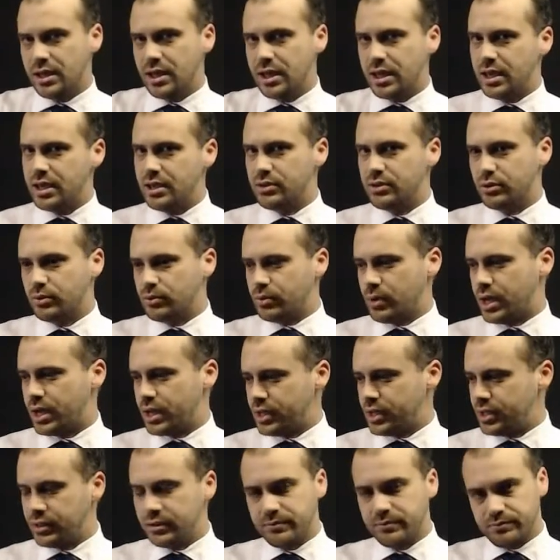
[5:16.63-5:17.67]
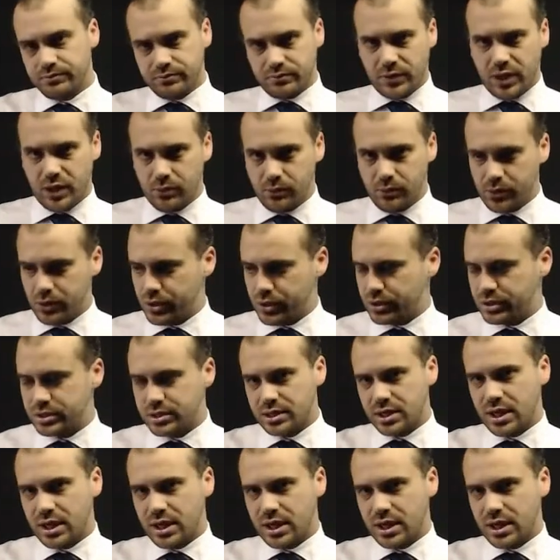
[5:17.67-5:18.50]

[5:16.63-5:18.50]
Either way, it works.